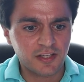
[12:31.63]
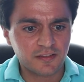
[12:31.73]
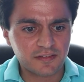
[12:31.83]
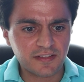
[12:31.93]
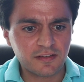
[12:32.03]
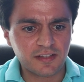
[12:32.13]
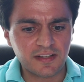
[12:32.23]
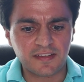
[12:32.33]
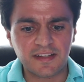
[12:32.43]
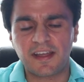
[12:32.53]
So good
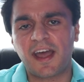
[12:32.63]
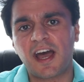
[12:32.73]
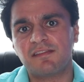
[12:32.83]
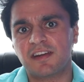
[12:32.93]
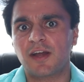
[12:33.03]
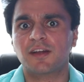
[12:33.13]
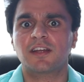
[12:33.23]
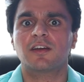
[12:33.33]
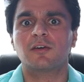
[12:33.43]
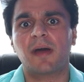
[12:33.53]
insight to have, and now I
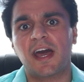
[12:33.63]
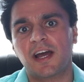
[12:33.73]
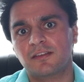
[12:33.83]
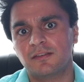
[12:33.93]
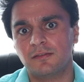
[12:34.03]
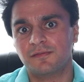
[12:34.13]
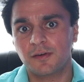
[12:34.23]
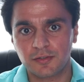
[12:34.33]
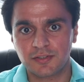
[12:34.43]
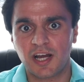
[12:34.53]
can go back to
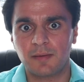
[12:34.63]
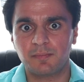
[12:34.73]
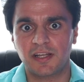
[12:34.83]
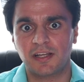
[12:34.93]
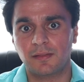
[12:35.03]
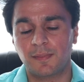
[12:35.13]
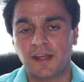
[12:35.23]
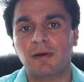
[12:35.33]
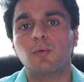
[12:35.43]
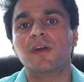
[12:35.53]
Photoshop and
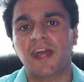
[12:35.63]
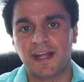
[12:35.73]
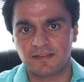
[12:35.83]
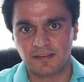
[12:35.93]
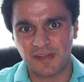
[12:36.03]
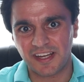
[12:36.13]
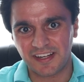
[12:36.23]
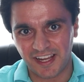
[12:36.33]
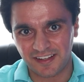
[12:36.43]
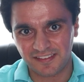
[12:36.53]
think about what ads to make
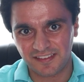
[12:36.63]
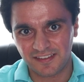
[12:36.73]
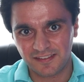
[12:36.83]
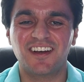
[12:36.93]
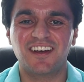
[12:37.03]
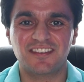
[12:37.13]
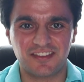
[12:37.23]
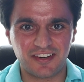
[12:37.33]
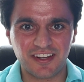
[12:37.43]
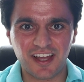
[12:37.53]
next.
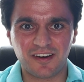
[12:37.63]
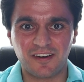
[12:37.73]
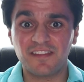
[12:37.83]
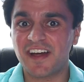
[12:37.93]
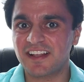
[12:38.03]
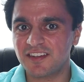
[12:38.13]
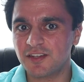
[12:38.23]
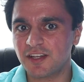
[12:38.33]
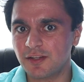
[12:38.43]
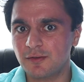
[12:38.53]
So there you go. That's how
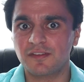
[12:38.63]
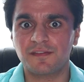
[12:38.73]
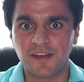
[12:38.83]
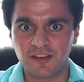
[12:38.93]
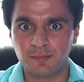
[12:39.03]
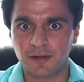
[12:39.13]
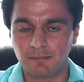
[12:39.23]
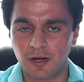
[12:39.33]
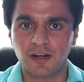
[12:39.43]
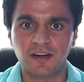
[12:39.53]
you can use the Facebook
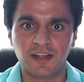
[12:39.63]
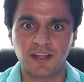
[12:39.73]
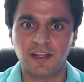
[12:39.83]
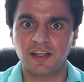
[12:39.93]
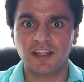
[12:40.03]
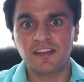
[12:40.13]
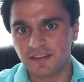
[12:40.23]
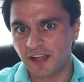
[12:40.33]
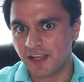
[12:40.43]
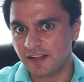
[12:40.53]
Marketing
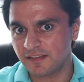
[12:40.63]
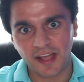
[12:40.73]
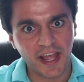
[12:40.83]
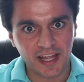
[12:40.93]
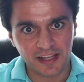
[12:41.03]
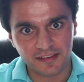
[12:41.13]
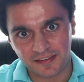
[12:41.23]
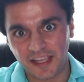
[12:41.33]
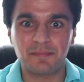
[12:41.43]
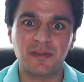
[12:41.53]
Insights Ads
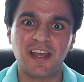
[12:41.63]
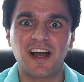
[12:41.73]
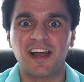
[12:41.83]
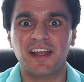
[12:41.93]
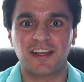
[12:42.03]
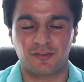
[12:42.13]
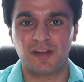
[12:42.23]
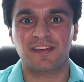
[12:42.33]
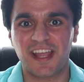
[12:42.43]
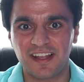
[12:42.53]
API
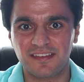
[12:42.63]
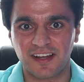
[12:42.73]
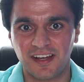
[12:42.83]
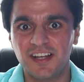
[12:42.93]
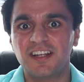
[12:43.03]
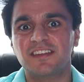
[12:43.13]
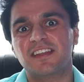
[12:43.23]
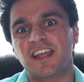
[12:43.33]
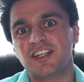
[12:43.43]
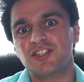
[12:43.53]
extravaganza to
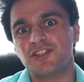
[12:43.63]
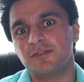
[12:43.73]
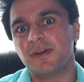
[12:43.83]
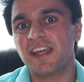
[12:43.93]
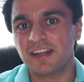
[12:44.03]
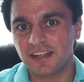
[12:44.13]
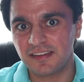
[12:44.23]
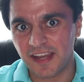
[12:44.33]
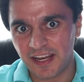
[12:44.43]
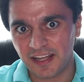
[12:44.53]
get you hidden
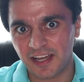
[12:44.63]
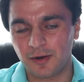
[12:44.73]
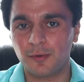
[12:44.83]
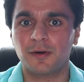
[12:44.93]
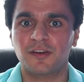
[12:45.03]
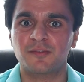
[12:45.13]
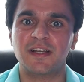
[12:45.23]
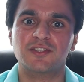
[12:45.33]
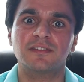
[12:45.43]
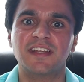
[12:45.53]
data or
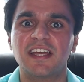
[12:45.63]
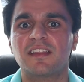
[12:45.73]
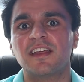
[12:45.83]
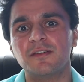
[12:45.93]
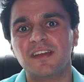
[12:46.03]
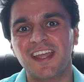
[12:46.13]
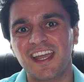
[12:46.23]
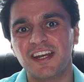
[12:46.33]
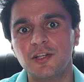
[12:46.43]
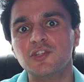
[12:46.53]
special data that you
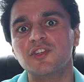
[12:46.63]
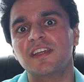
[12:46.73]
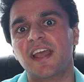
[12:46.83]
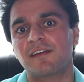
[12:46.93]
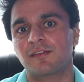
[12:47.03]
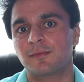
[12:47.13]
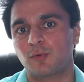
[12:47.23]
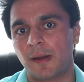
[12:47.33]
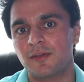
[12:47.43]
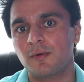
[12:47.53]
can't usually get from their
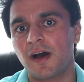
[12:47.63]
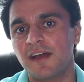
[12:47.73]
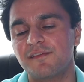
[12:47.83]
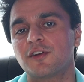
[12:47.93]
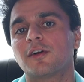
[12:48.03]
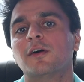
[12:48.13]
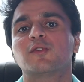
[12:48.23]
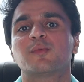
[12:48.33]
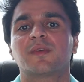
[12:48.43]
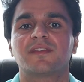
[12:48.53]
web UI for your
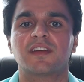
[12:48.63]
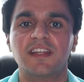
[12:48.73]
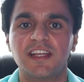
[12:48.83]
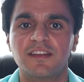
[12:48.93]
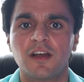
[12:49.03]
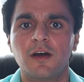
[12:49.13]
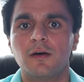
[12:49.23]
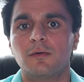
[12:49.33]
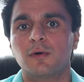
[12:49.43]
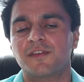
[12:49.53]
own specific needs,
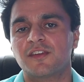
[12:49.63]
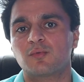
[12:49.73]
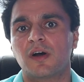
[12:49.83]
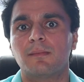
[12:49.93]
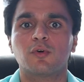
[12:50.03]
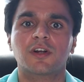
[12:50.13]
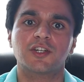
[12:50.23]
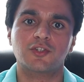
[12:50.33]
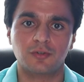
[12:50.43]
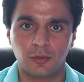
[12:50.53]
or if you just want more
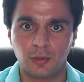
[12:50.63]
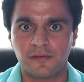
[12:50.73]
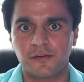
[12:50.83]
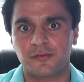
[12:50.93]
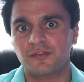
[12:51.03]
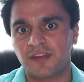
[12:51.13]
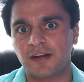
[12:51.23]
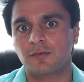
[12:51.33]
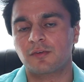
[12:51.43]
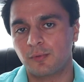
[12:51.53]
control over their
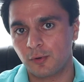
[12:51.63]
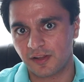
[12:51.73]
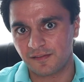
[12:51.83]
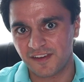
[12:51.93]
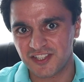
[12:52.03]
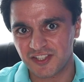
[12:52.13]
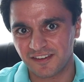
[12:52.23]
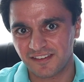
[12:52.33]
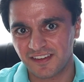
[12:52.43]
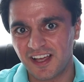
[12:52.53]
standard reporting
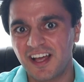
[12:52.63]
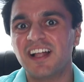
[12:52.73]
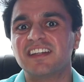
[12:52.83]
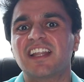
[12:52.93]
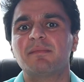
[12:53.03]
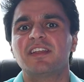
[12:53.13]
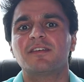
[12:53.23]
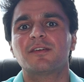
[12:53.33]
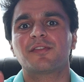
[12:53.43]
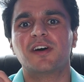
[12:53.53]
features. Let me
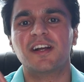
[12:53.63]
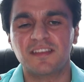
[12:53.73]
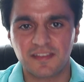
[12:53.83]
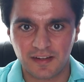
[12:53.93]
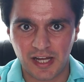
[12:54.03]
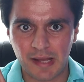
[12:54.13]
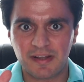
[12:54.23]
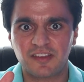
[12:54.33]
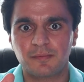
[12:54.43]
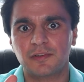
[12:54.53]
know your thoughts in the
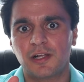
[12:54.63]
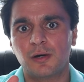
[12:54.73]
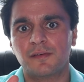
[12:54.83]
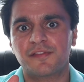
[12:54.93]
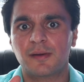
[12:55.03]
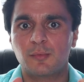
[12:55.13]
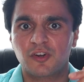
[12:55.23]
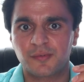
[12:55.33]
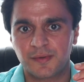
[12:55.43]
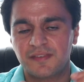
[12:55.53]
comments below if there are
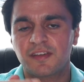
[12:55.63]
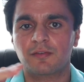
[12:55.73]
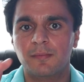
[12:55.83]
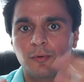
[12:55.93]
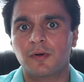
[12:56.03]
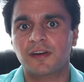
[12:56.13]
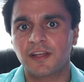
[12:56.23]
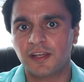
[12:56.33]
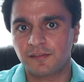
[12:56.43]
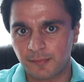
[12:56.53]
more specific
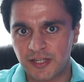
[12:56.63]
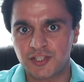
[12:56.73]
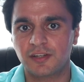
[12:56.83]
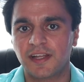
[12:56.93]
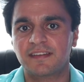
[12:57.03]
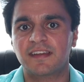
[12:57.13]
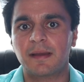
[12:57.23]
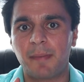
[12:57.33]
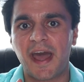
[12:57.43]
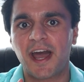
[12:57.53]
reporting information you'd like to
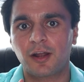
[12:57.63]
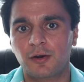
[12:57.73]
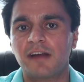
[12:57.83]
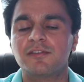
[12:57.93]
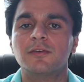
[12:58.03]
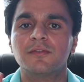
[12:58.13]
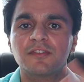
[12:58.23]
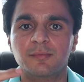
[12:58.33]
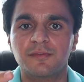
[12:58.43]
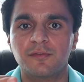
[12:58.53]
get back, or have you used
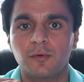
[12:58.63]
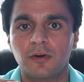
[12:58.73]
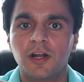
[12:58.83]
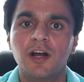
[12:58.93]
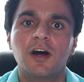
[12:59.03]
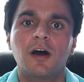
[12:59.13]
this before?